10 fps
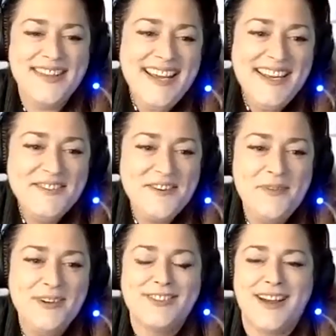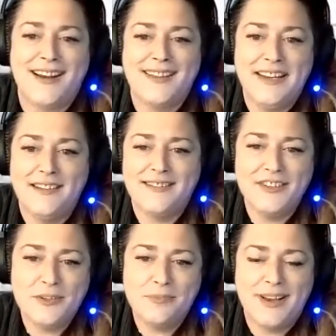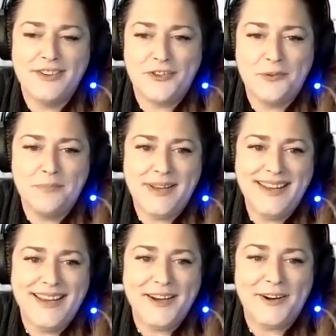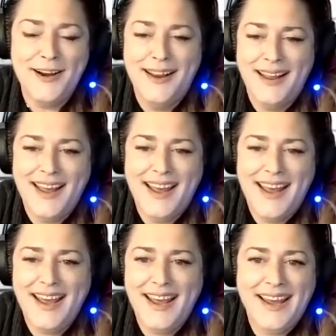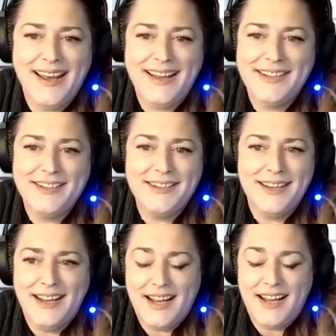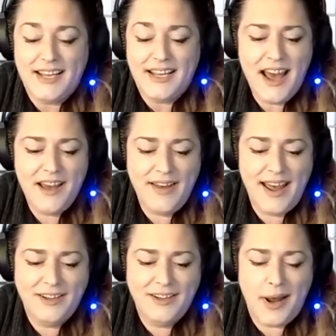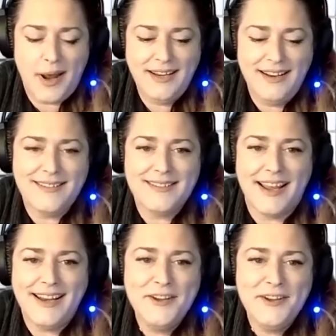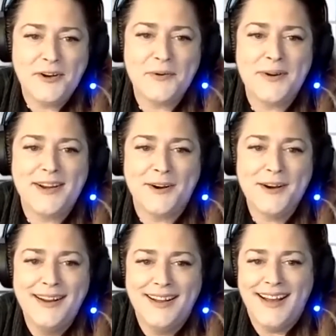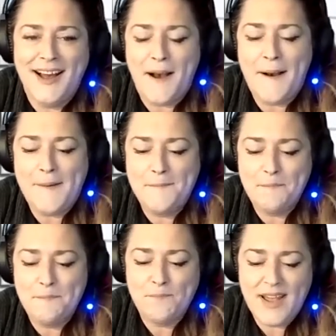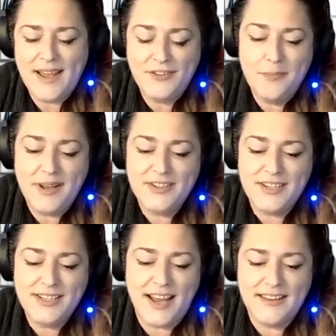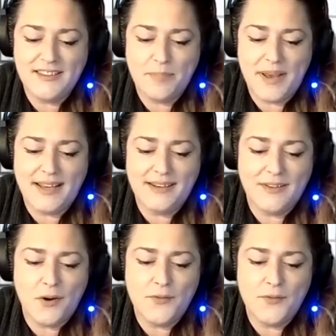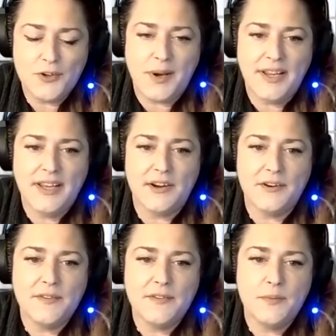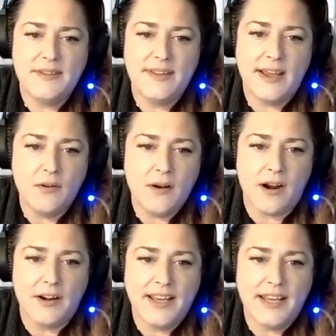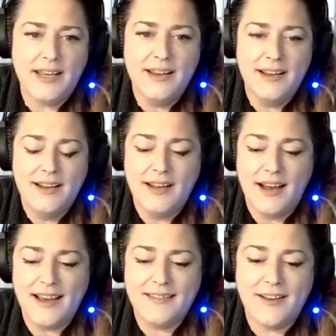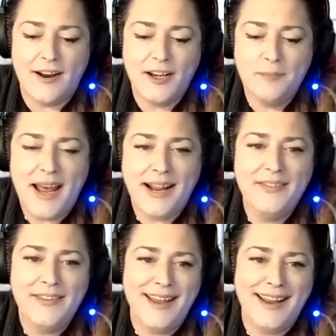thank you so much, Jonathan. It's such a pleasure to be here. And yeah, I've had quite an exciting career. As you mentioned, I spent over 20 years with Dale Carnegie. I started back in the